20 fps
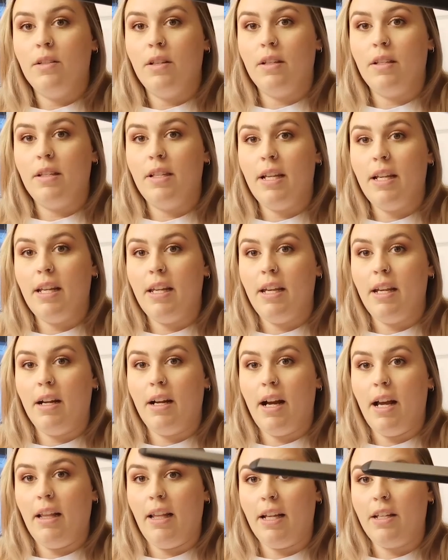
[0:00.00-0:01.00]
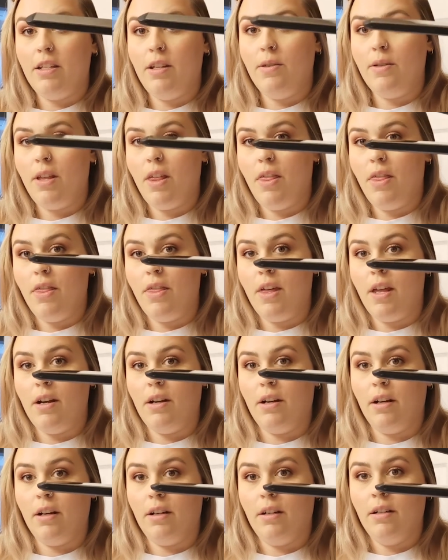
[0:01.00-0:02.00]
So this is it here. I like to use a
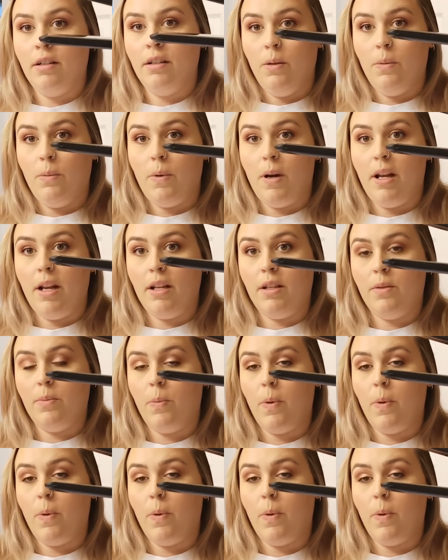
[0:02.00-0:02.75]
thinner one as